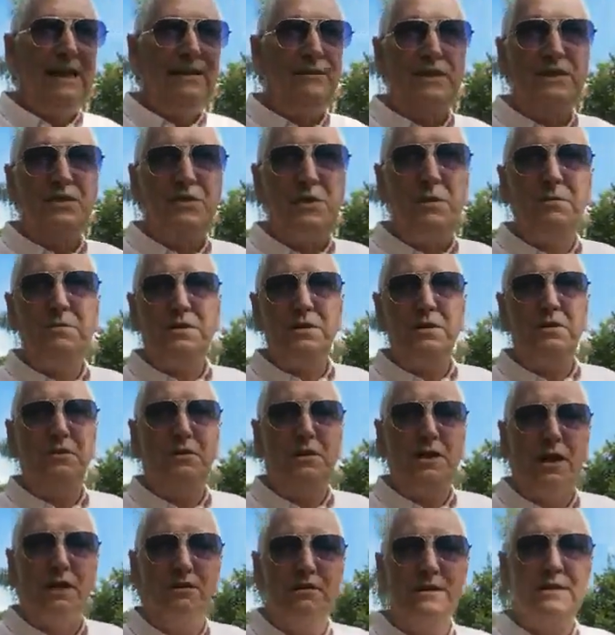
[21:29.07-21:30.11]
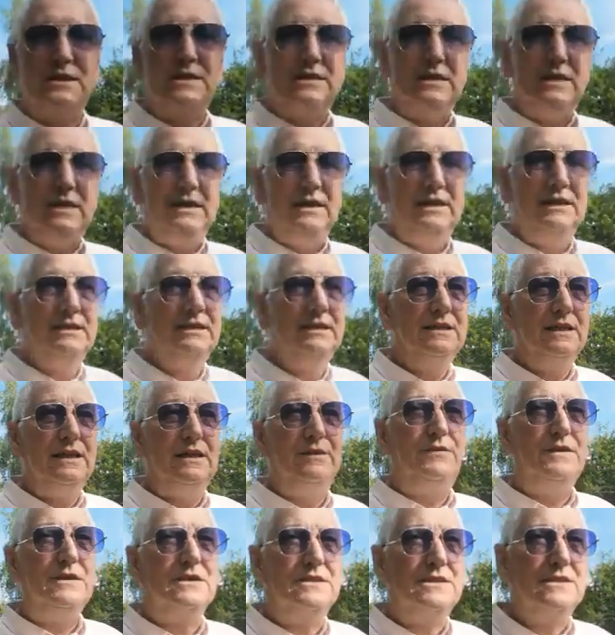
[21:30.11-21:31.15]
if it's cryptocurrency,
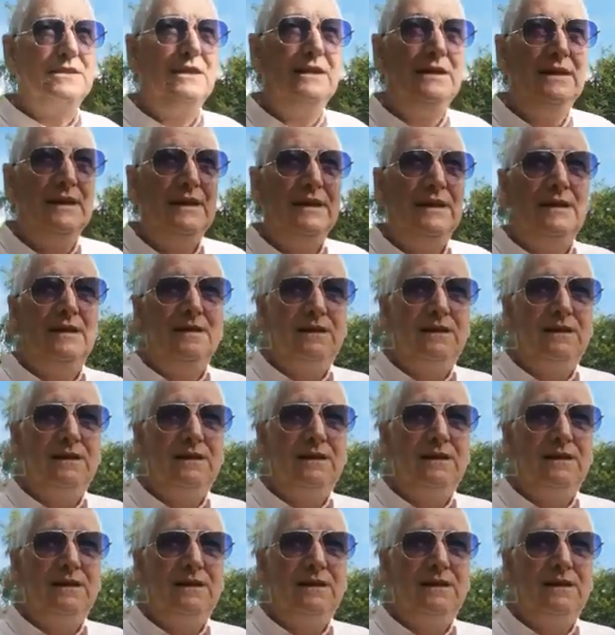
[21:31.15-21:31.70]
if it's